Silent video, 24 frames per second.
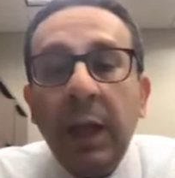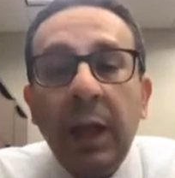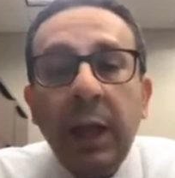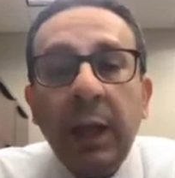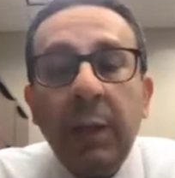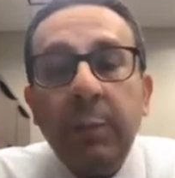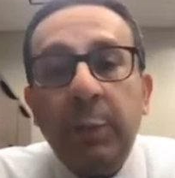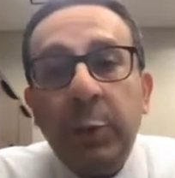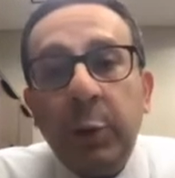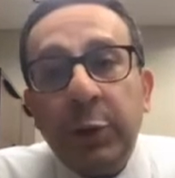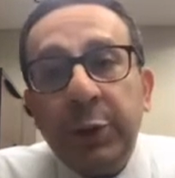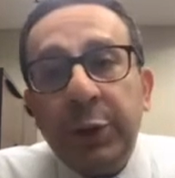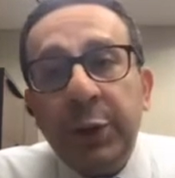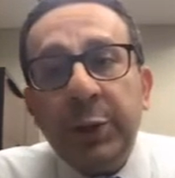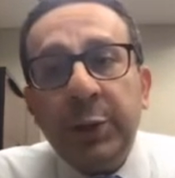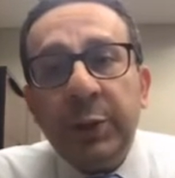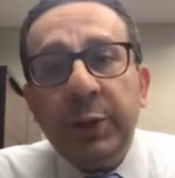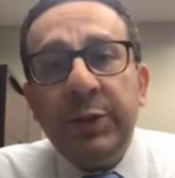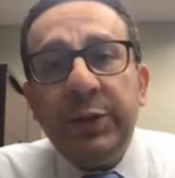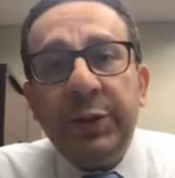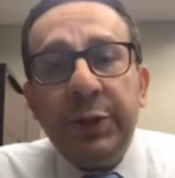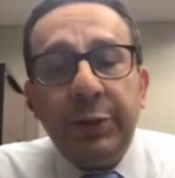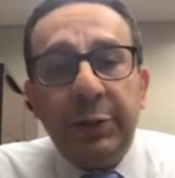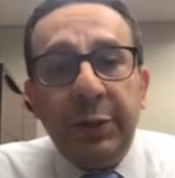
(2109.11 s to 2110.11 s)
Important
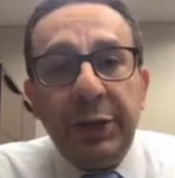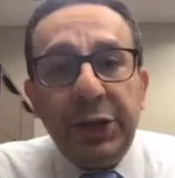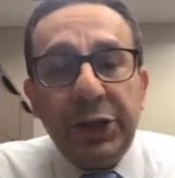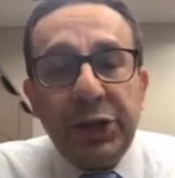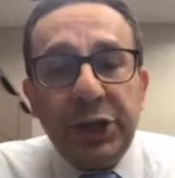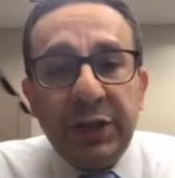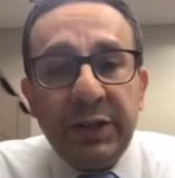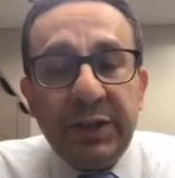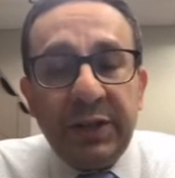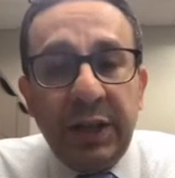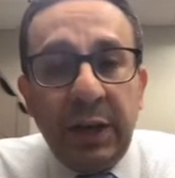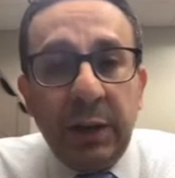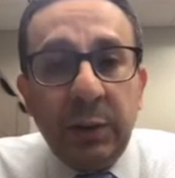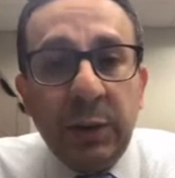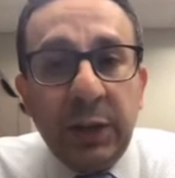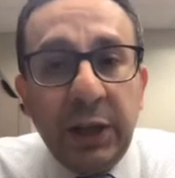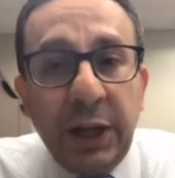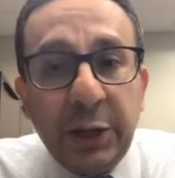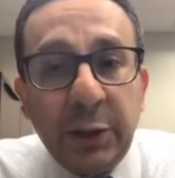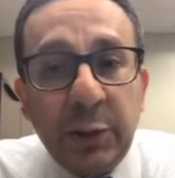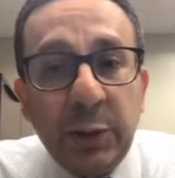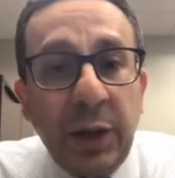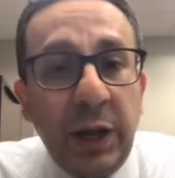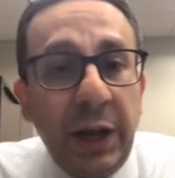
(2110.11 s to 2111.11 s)
considerations I would
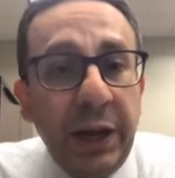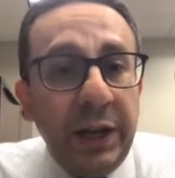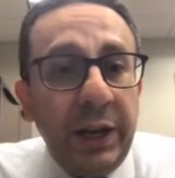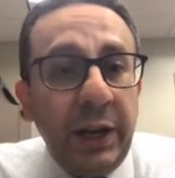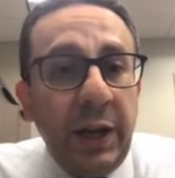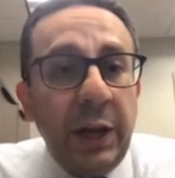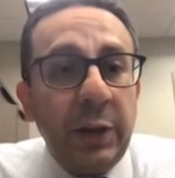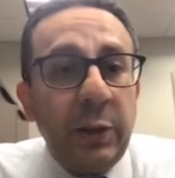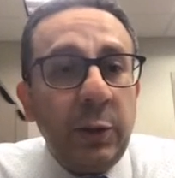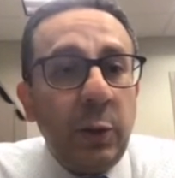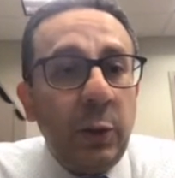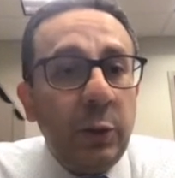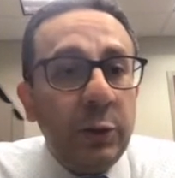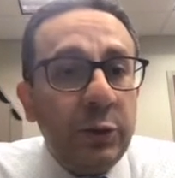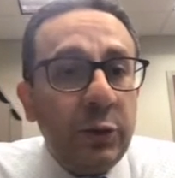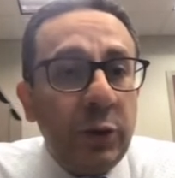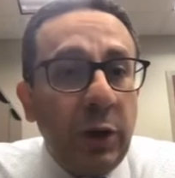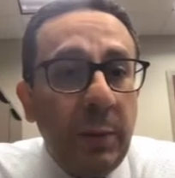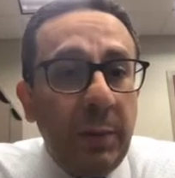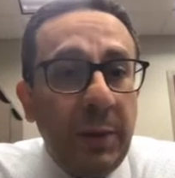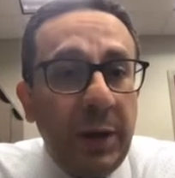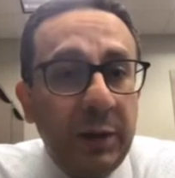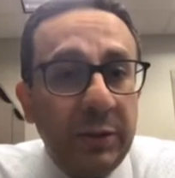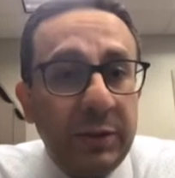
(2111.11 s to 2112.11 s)
like to highlight also
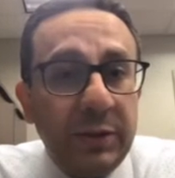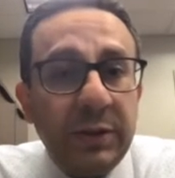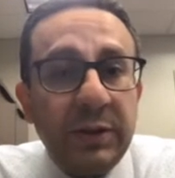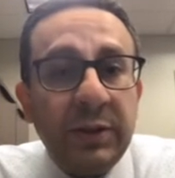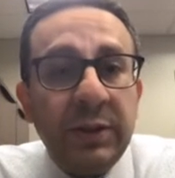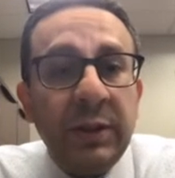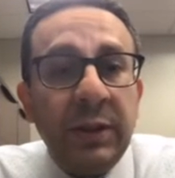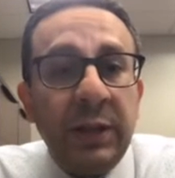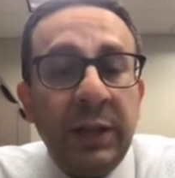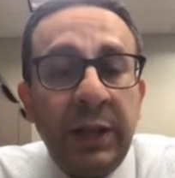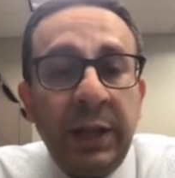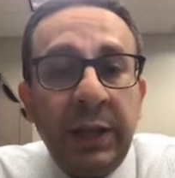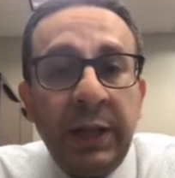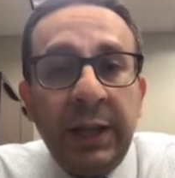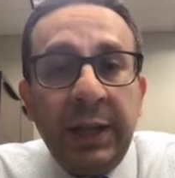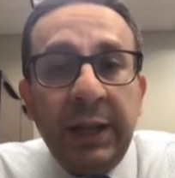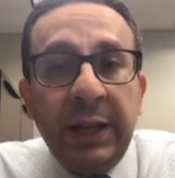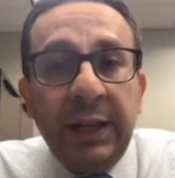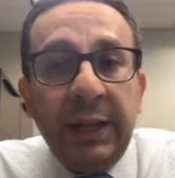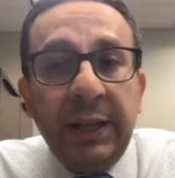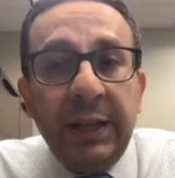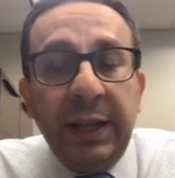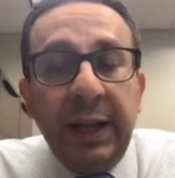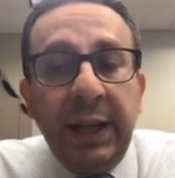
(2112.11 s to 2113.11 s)
about
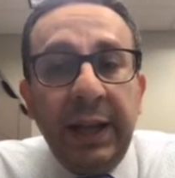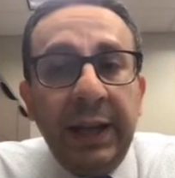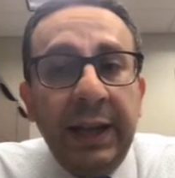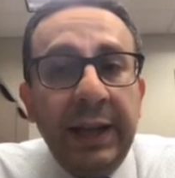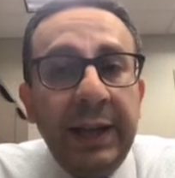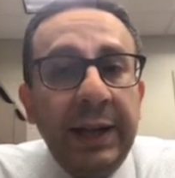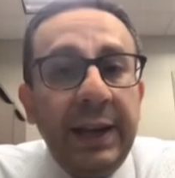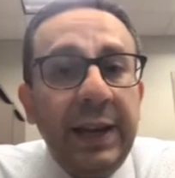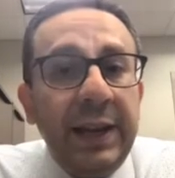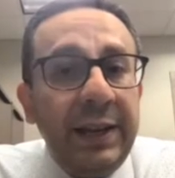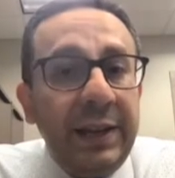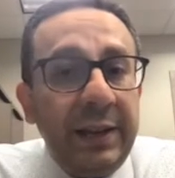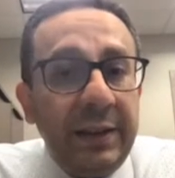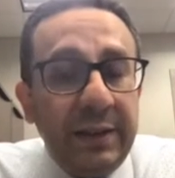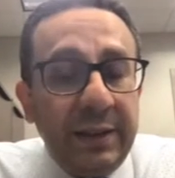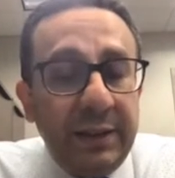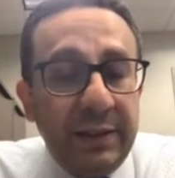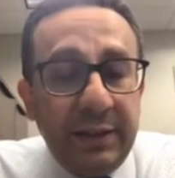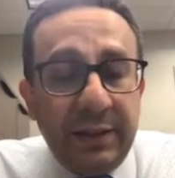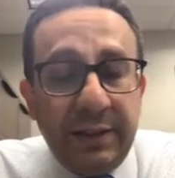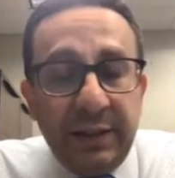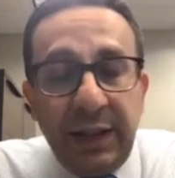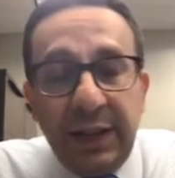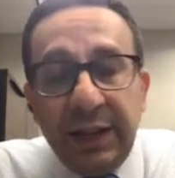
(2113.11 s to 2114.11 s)

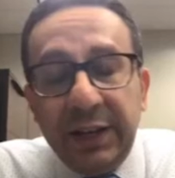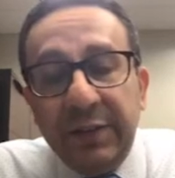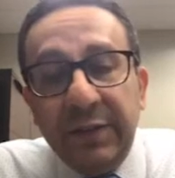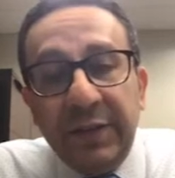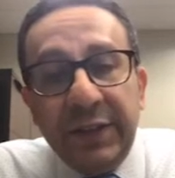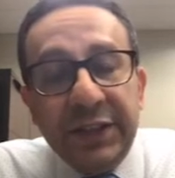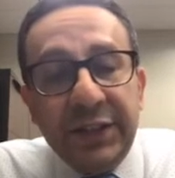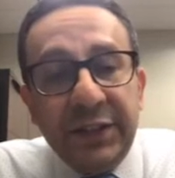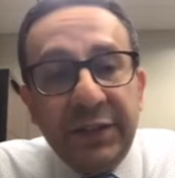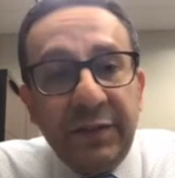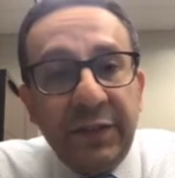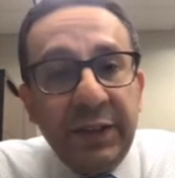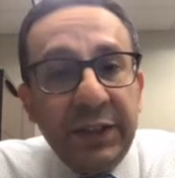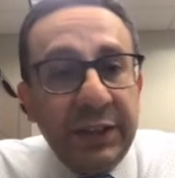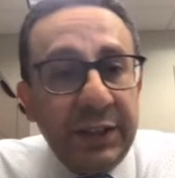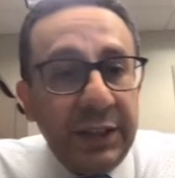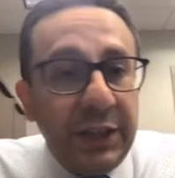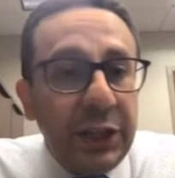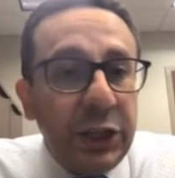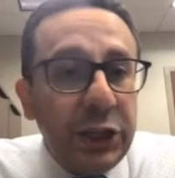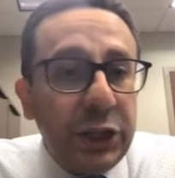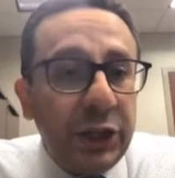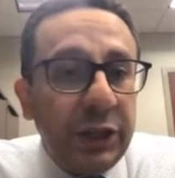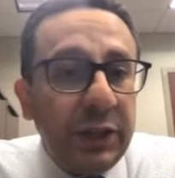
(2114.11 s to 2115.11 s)
non-invasive
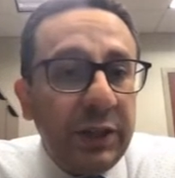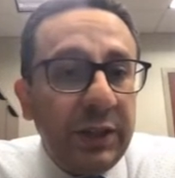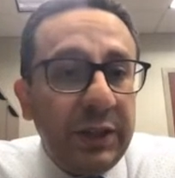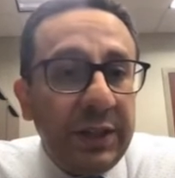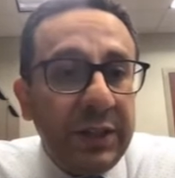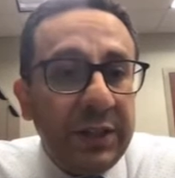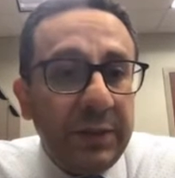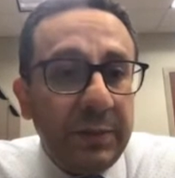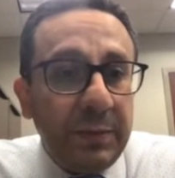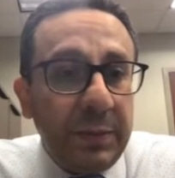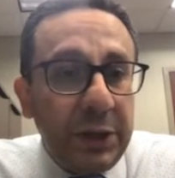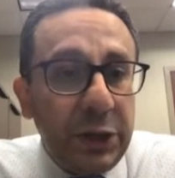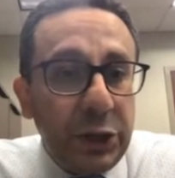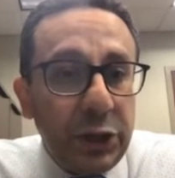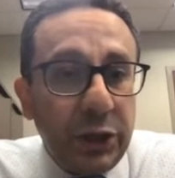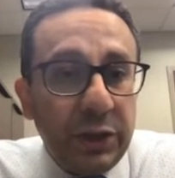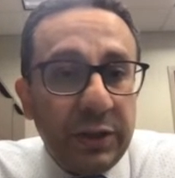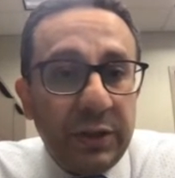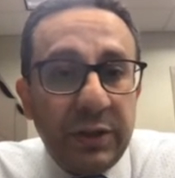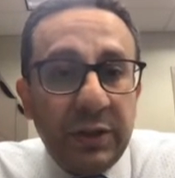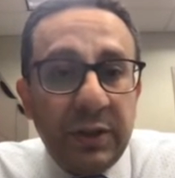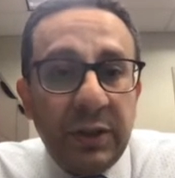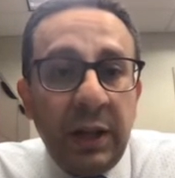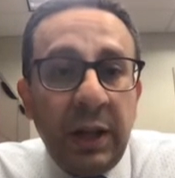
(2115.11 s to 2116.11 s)
ventilation in these
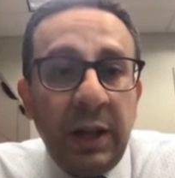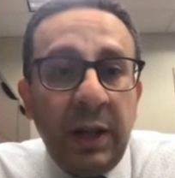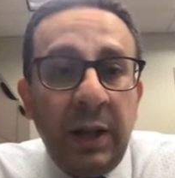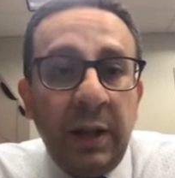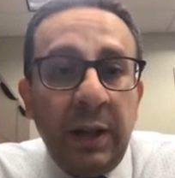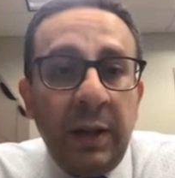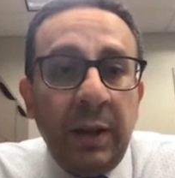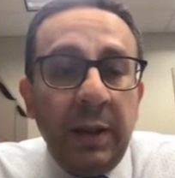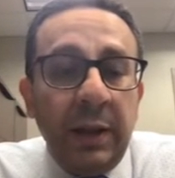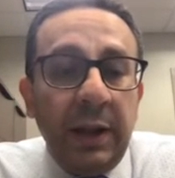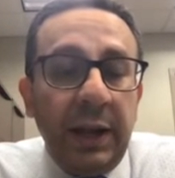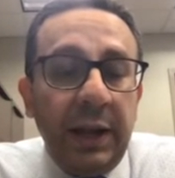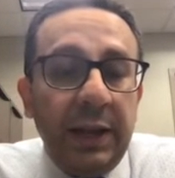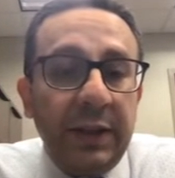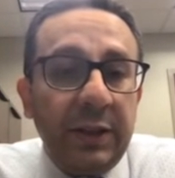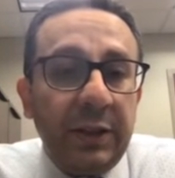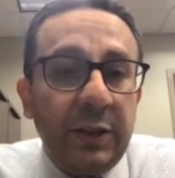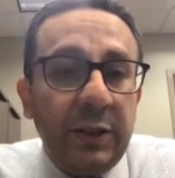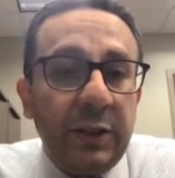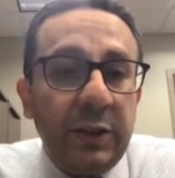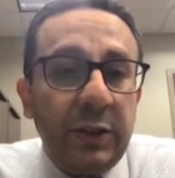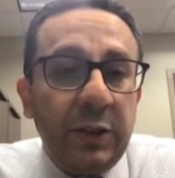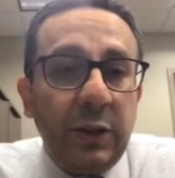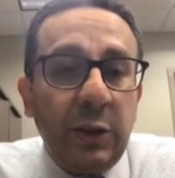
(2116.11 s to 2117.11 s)
patients.
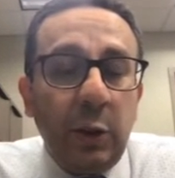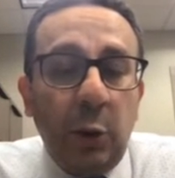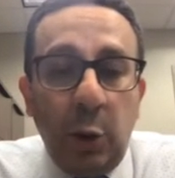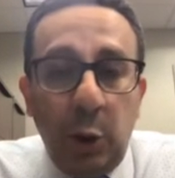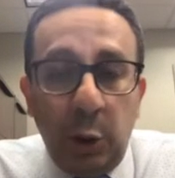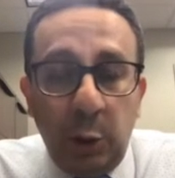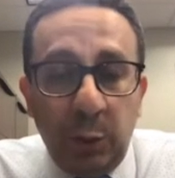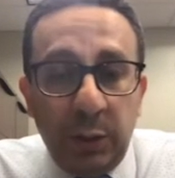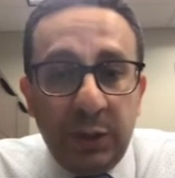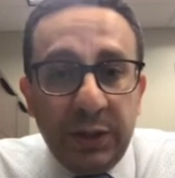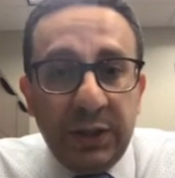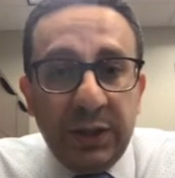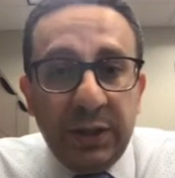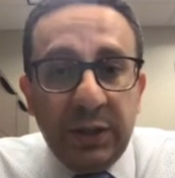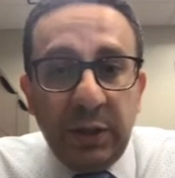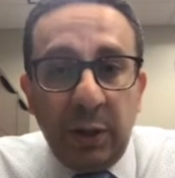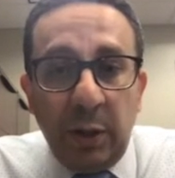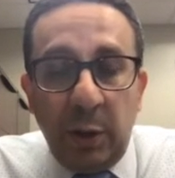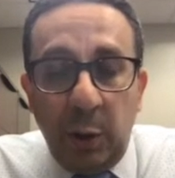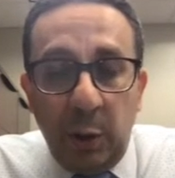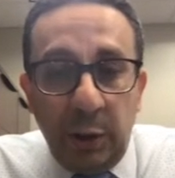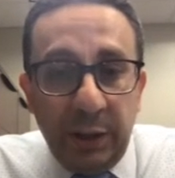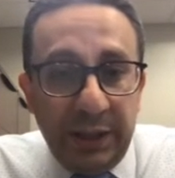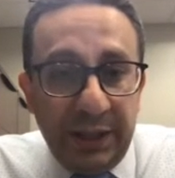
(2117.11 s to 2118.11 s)
It always,
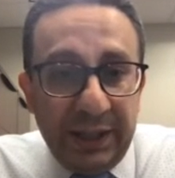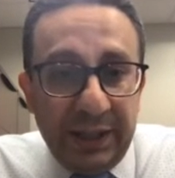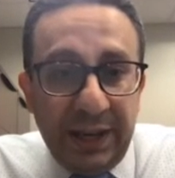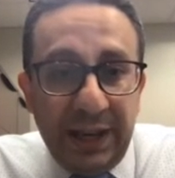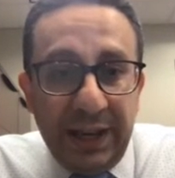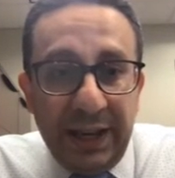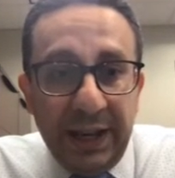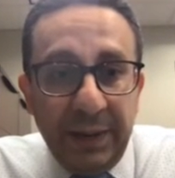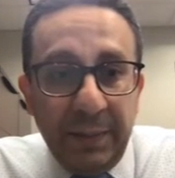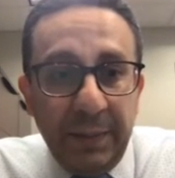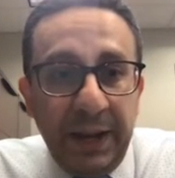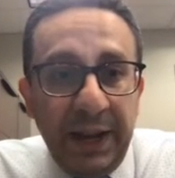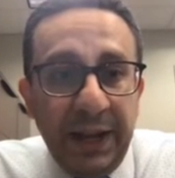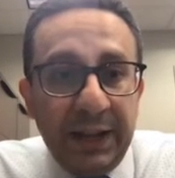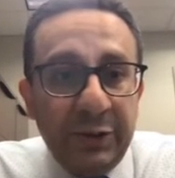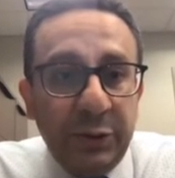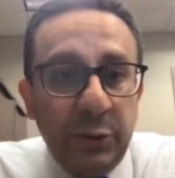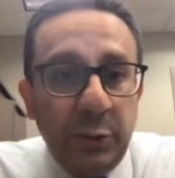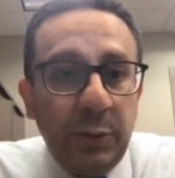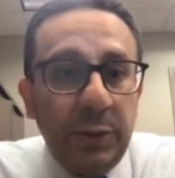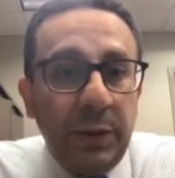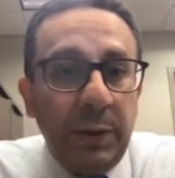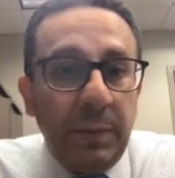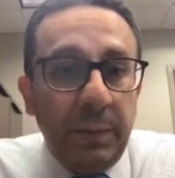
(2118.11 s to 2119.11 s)
all the time, has
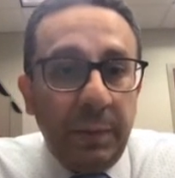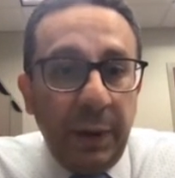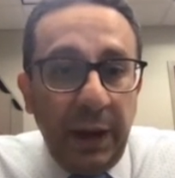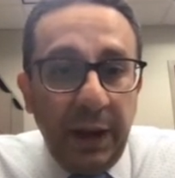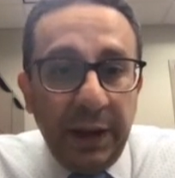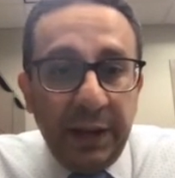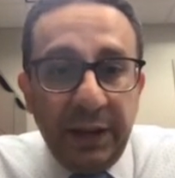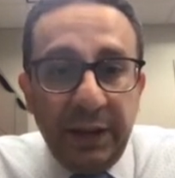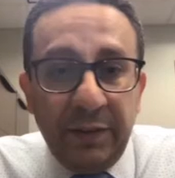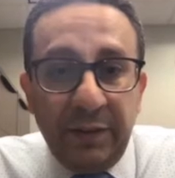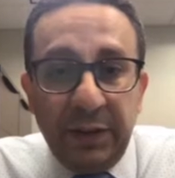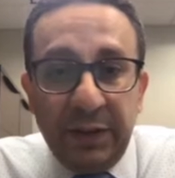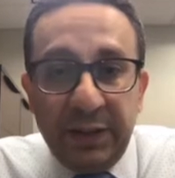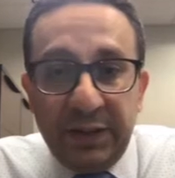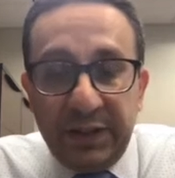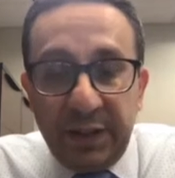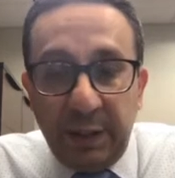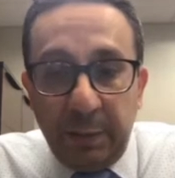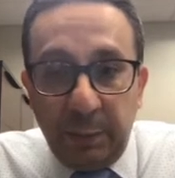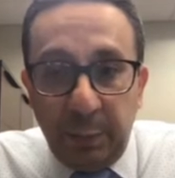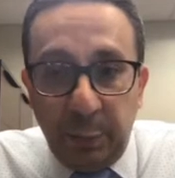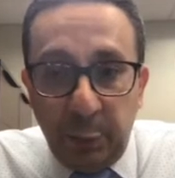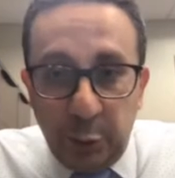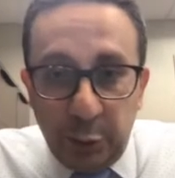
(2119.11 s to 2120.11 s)
to be bi-level
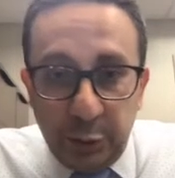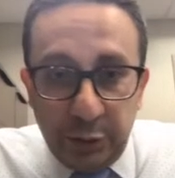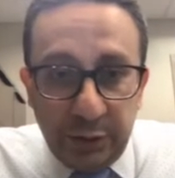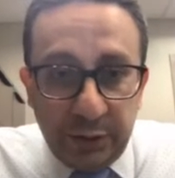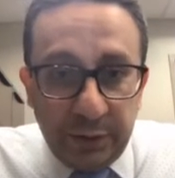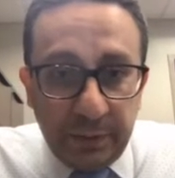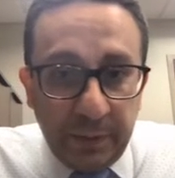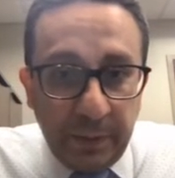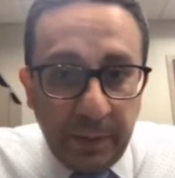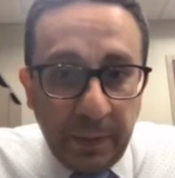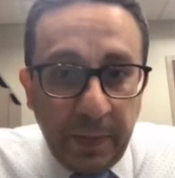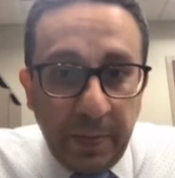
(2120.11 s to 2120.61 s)
support.